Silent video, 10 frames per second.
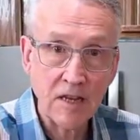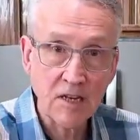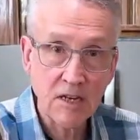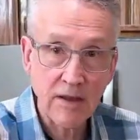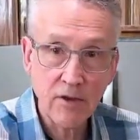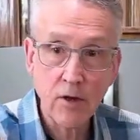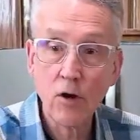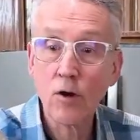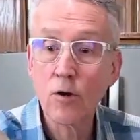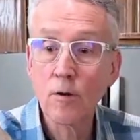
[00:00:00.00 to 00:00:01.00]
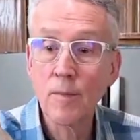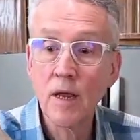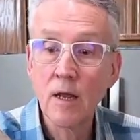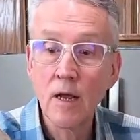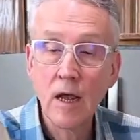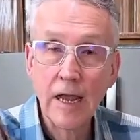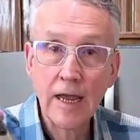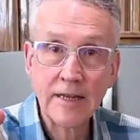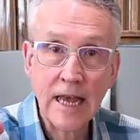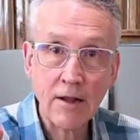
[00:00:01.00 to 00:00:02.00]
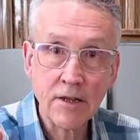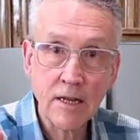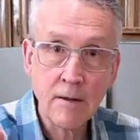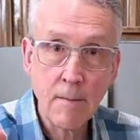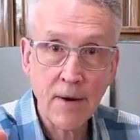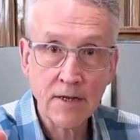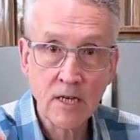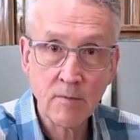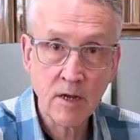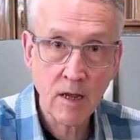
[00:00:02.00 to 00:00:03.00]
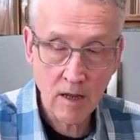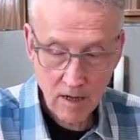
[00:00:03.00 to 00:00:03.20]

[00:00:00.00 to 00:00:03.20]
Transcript: 7-herb Italian balsamic.